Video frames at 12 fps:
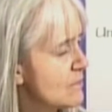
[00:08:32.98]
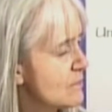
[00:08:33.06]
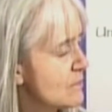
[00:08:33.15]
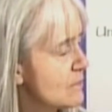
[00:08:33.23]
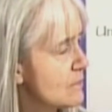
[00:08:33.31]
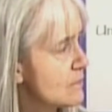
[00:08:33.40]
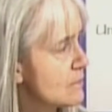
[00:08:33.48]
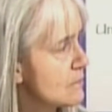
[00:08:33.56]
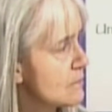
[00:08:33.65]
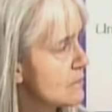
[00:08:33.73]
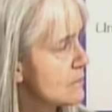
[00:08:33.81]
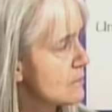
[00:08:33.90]

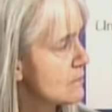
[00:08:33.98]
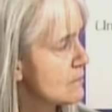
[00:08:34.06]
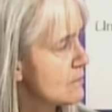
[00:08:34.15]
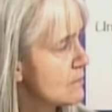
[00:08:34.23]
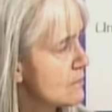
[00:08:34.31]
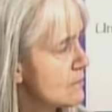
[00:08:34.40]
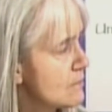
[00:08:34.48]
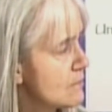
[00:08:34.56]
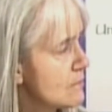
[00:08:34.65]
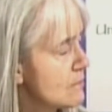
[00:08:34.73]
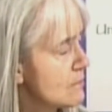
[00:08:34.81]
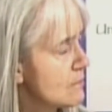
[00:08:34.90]

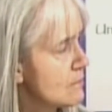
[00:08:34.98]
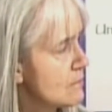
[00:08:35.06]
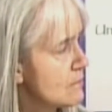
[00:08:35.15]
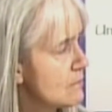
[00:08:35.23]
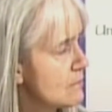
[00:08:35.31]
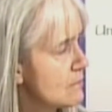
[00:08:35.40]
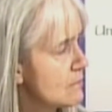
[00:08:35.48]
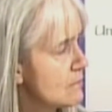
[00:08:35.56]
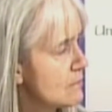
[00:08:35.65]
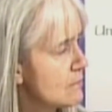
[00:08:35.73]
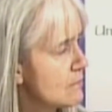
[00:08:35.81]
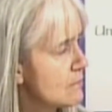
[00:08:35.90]

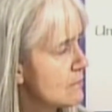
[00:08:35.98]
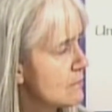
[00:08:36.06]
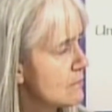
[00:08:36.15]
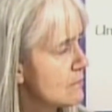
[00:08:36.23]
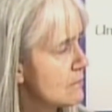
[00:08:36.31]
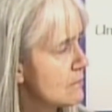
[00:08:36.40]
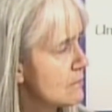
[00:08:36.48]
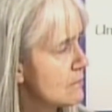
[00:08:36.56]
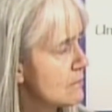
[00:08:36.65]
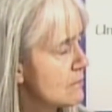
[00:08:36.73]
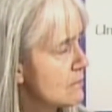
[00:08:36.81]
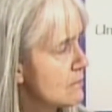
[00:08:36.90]

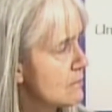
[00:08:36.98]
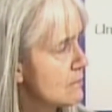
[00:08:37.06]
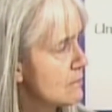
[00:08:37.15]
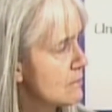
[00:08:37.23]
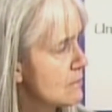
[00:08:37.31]
This person isn't speaking.